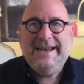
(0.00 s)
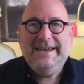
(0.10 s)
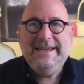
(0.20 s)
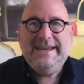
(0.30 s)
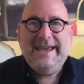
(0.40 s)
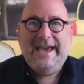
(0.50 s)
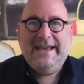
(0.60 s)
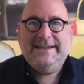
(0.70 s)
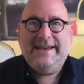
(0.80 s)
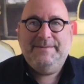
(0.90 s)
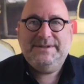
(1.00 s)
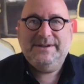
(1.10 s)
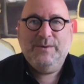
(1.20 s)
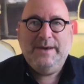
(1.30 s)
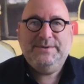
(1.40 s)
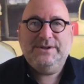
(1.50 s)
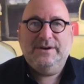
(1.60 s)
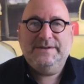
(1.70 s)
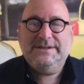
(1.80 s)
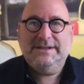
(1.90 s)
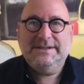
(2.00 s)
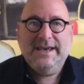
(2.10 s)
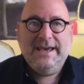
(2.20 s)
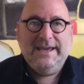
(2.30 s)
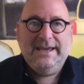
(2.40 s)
Lead at Amazon Web Services